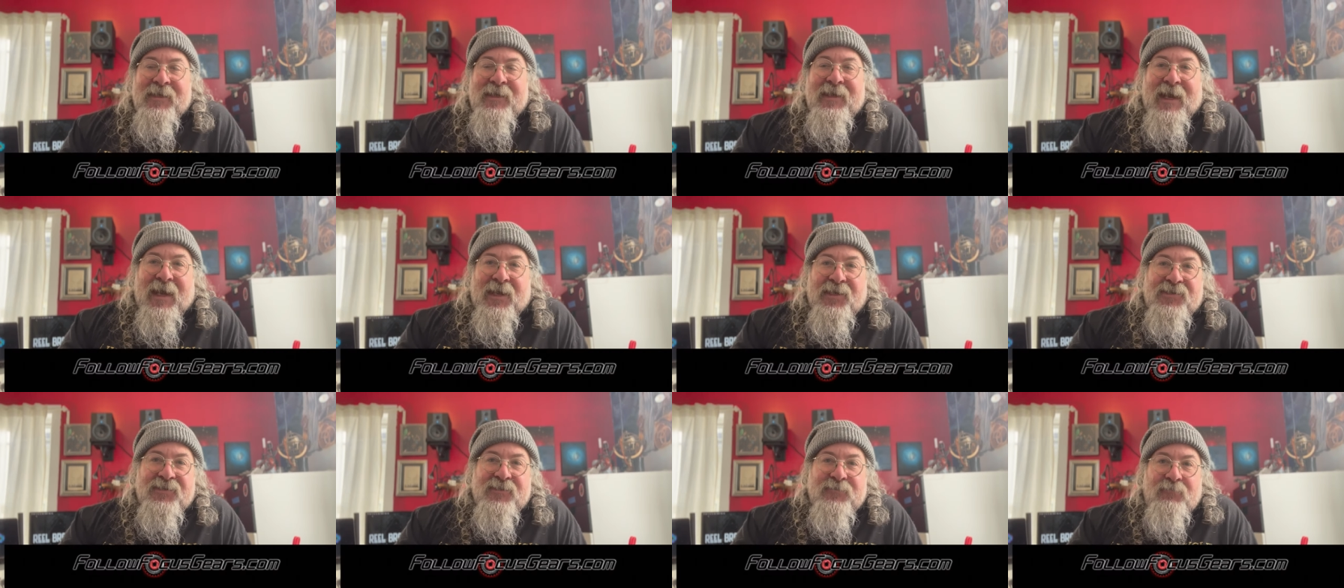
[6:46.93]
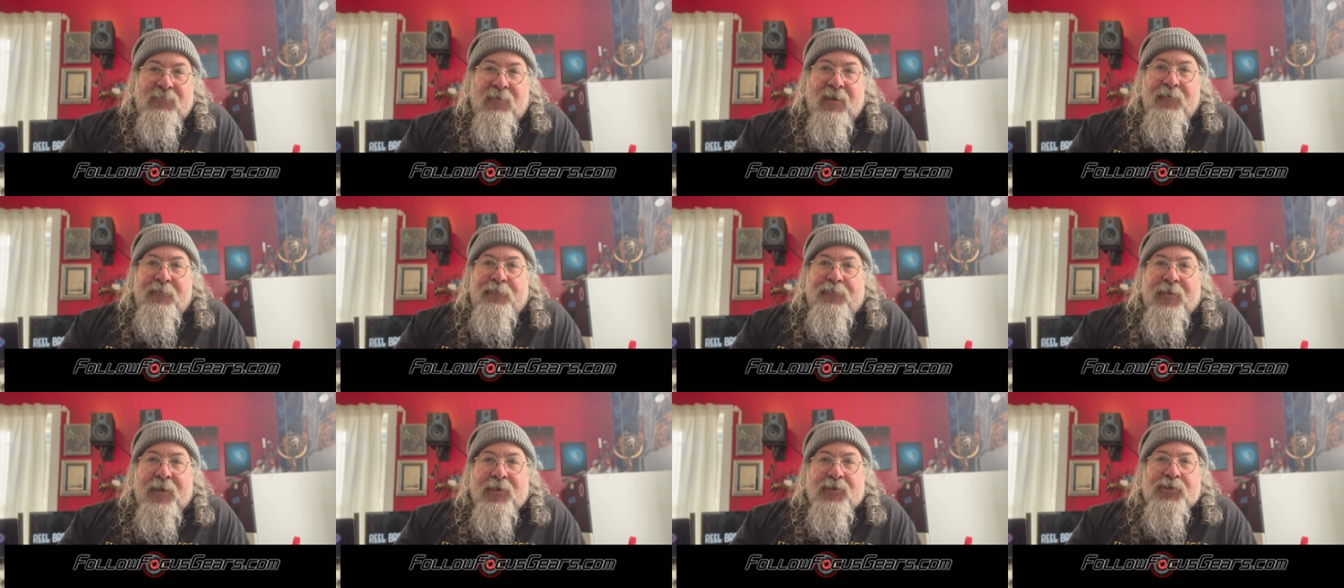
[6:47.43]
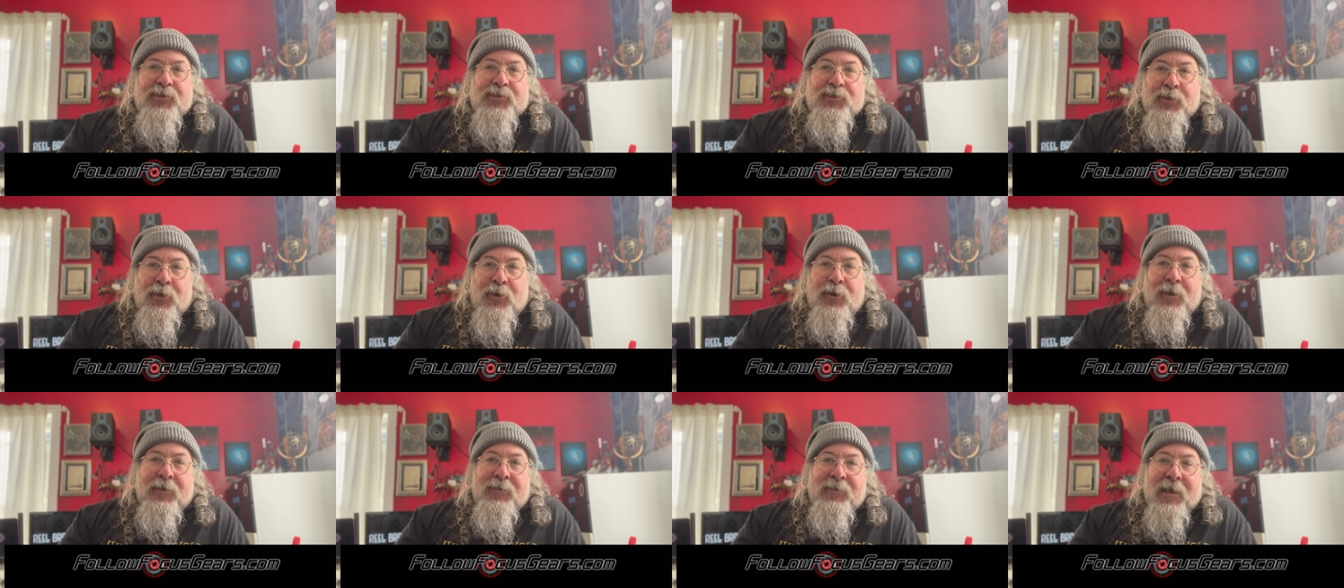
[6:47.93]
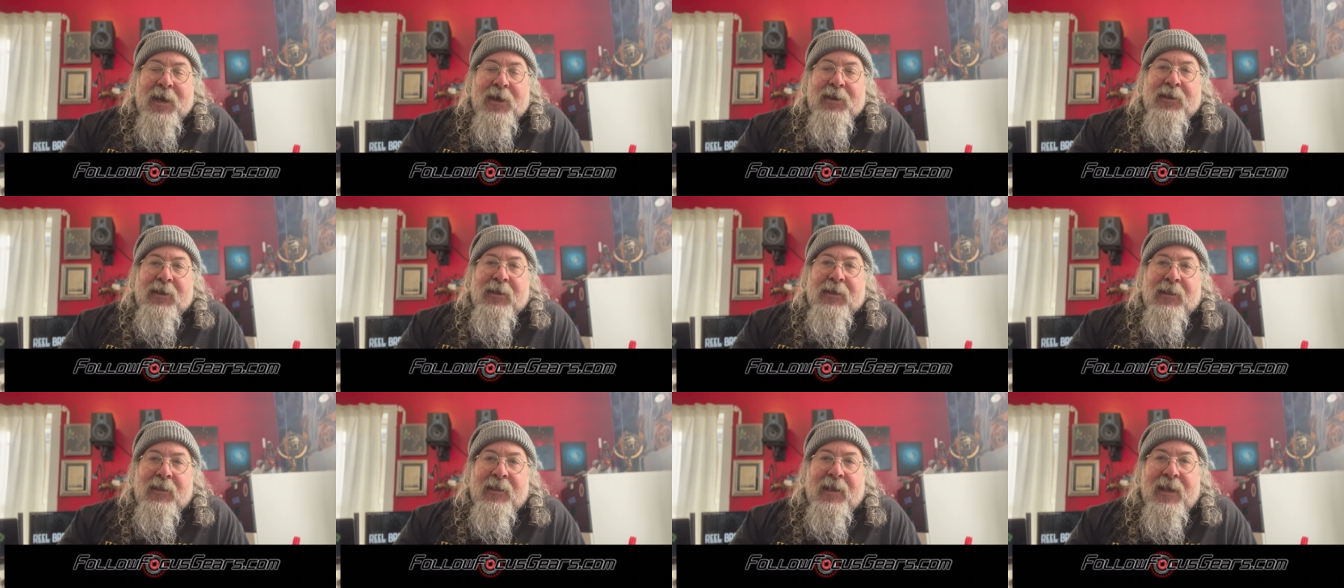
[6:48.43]
Yes, my friend Sean down
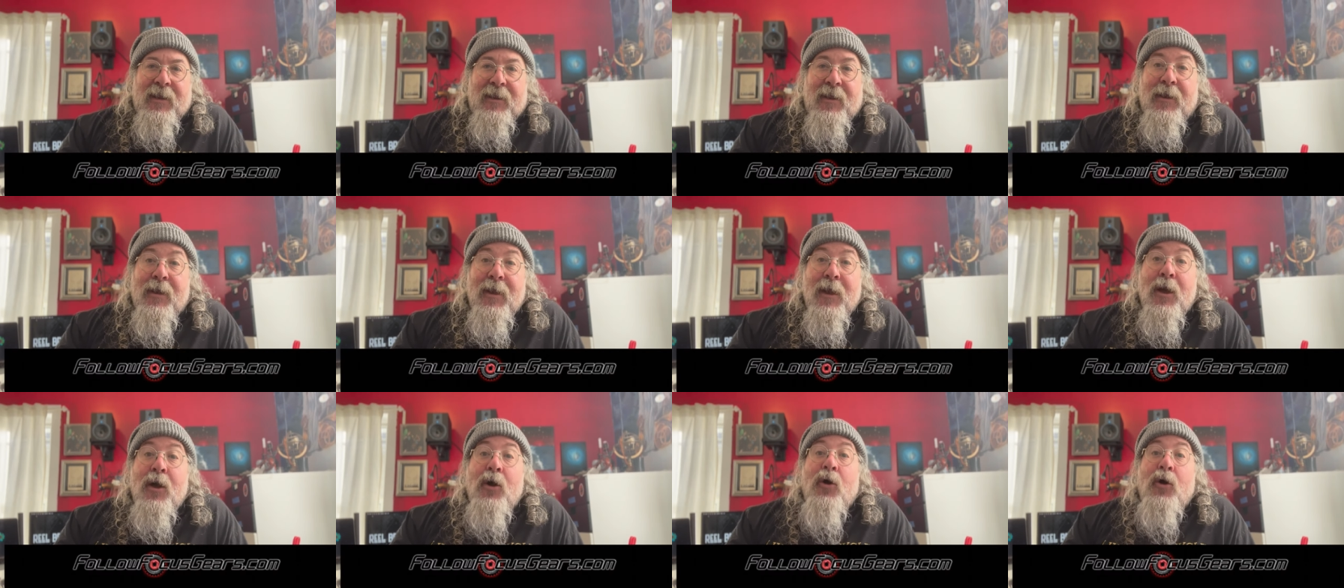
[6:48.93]
in Atlanta,